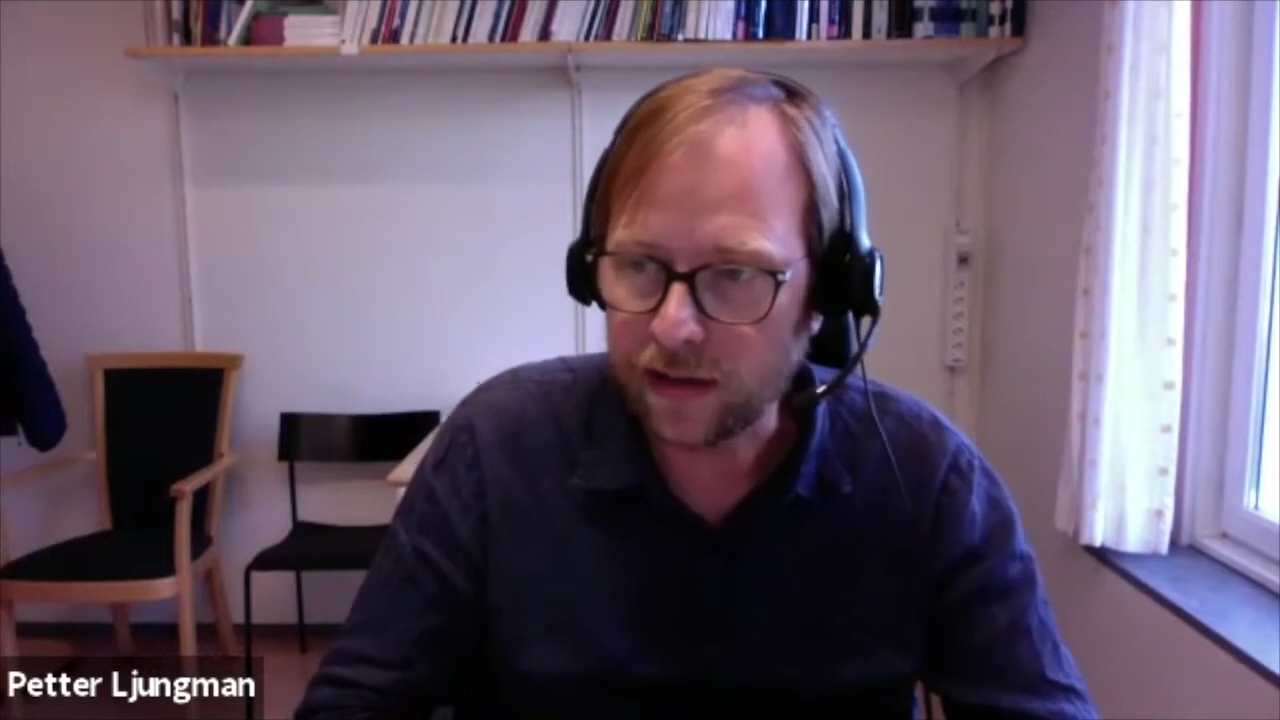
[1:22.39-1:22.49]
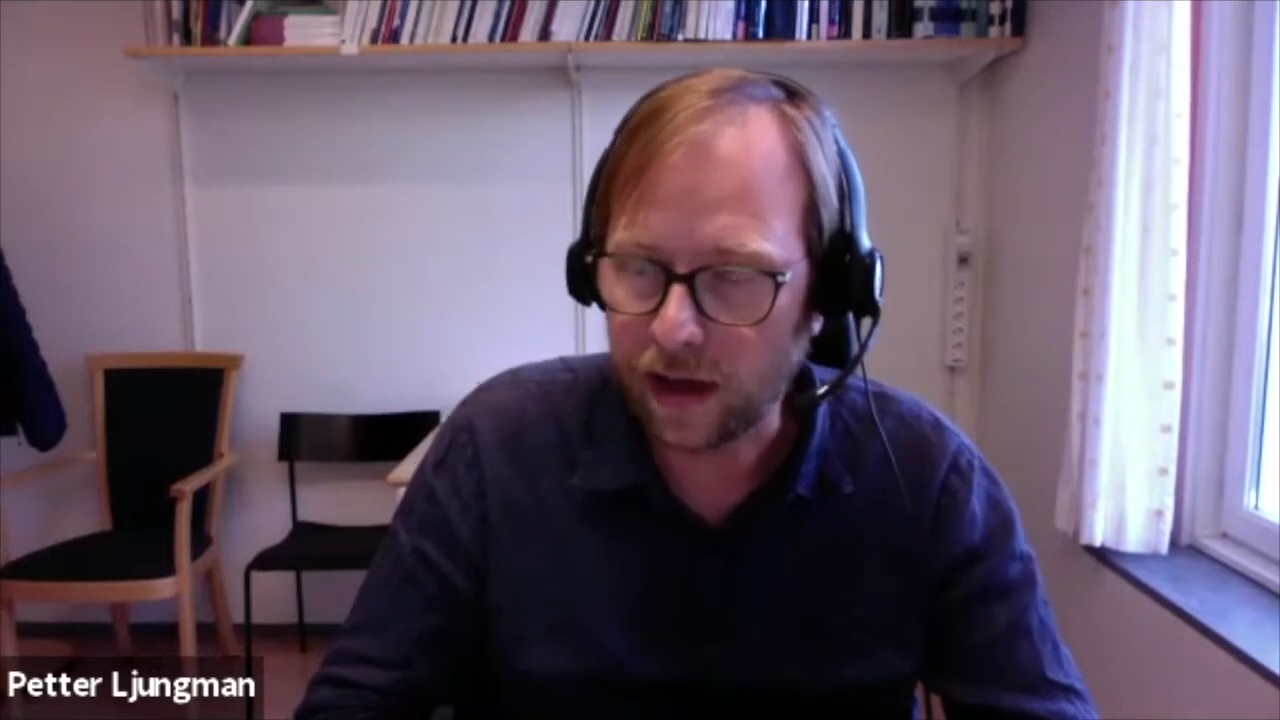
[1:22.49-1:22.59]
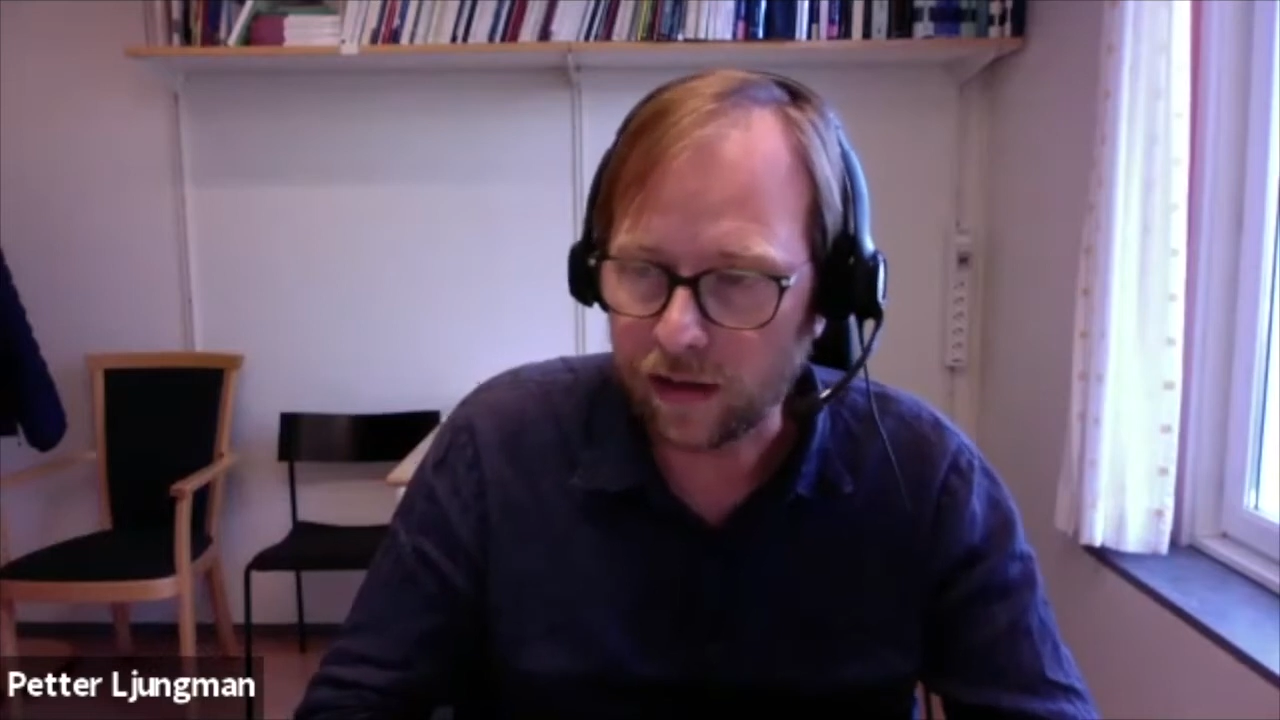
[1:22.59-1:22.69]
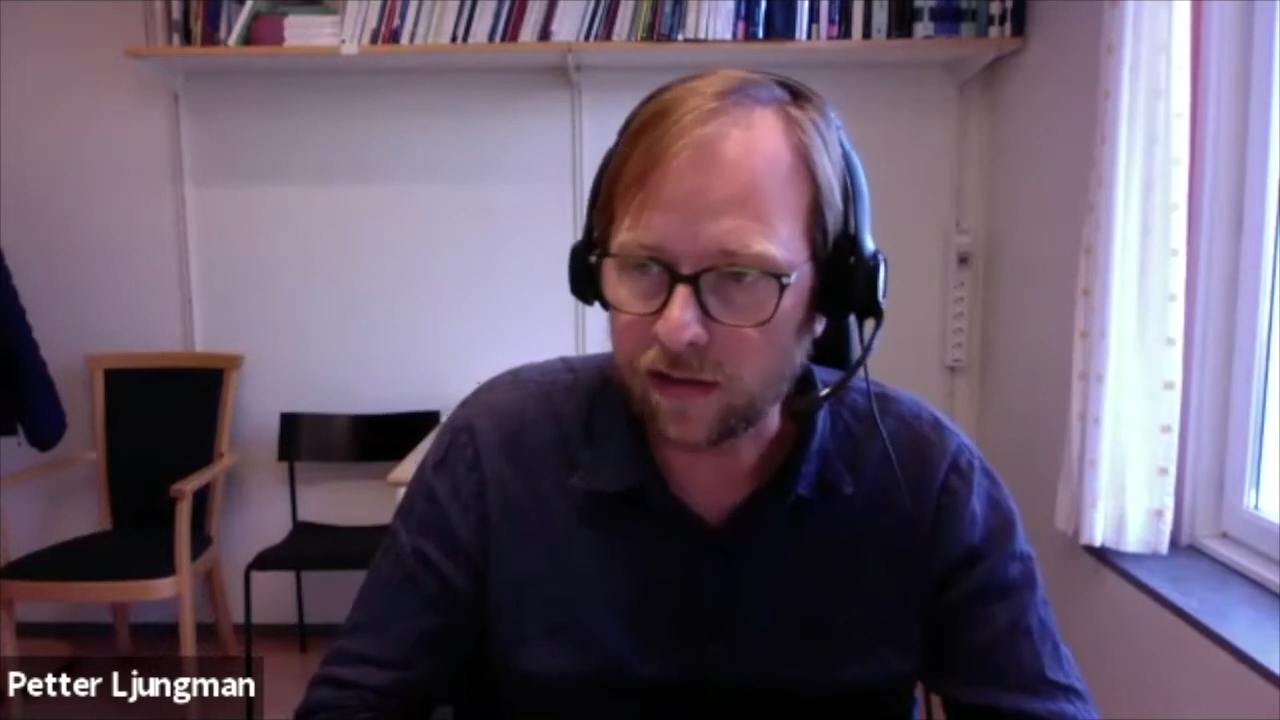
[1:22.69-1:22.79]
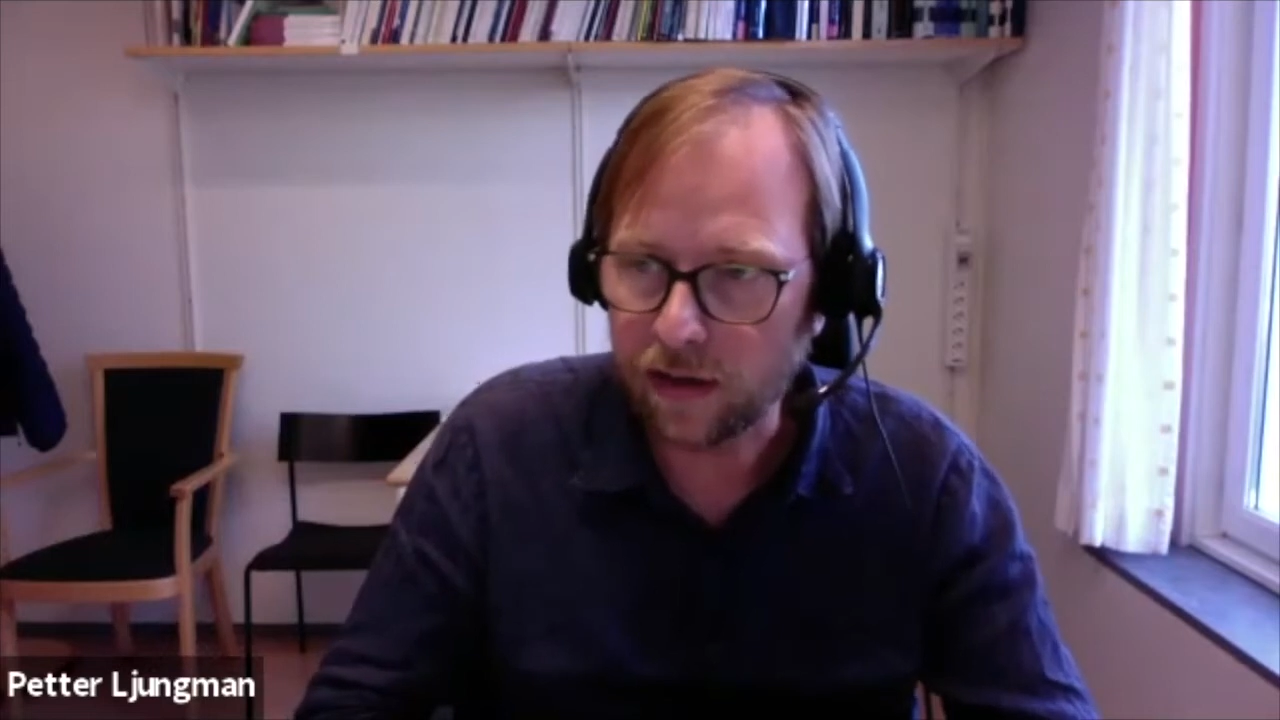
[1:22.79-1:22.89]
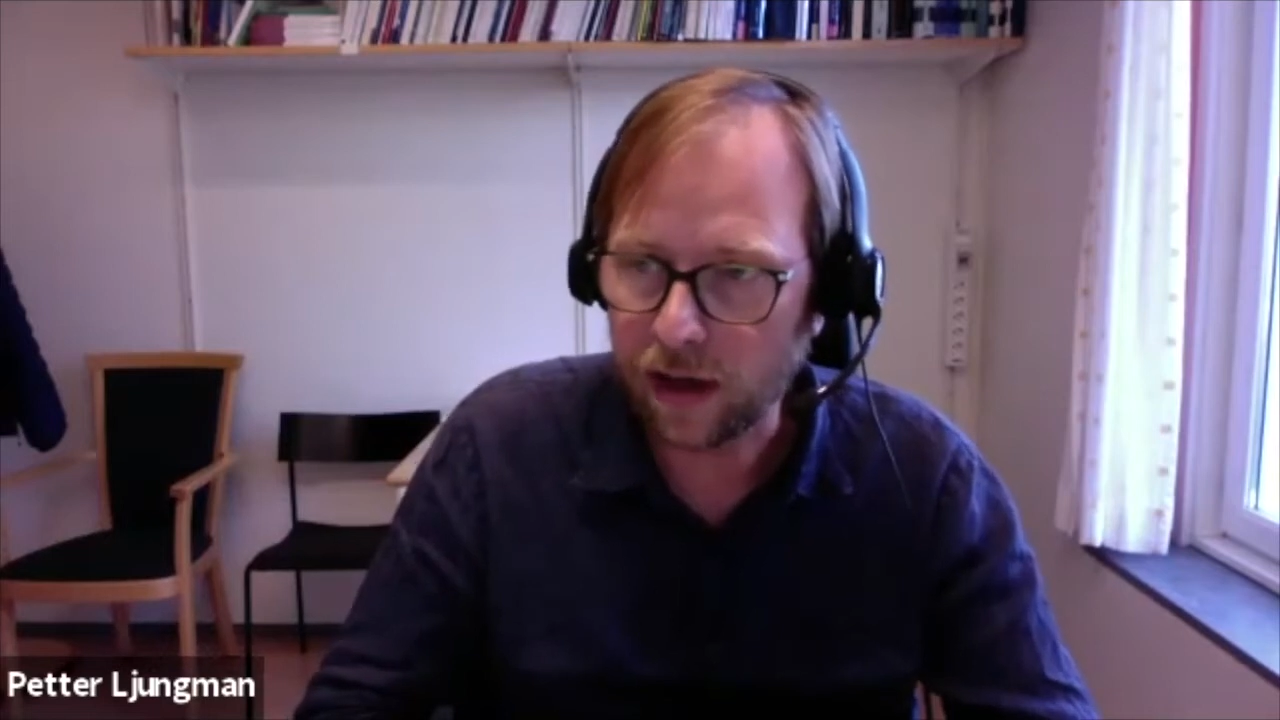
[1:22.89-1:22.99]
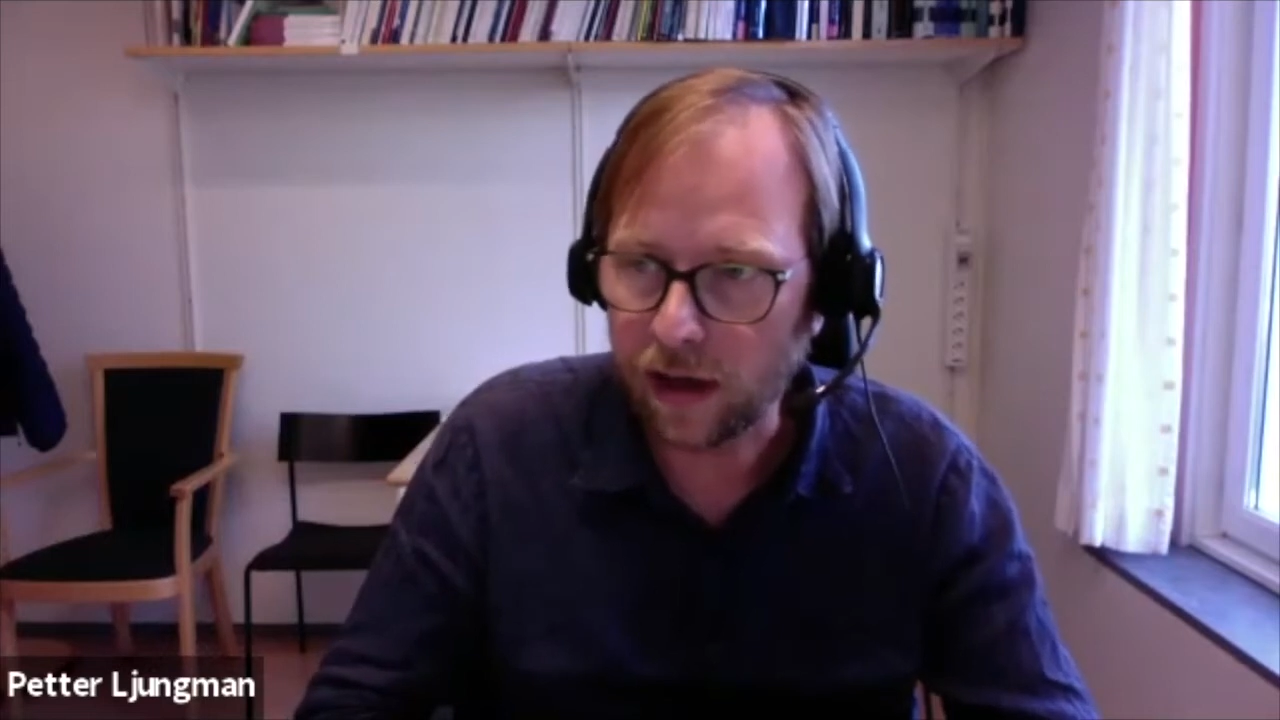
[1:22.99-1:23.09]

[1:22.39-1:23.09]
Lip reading: deaths.